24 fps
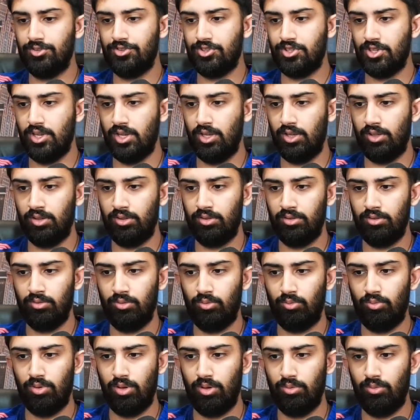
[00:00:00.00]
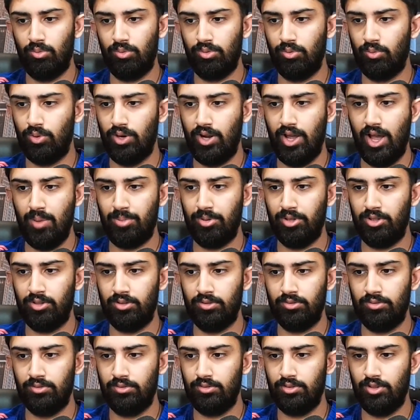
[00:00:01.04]
seeing what
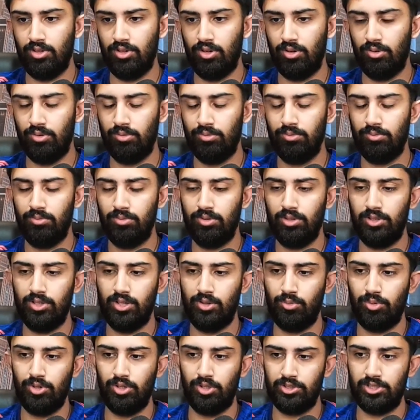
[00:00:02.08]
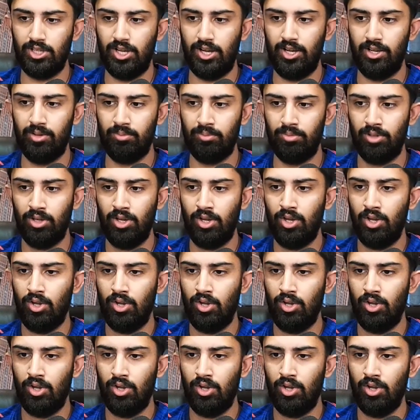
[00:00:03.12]
happened, in real time,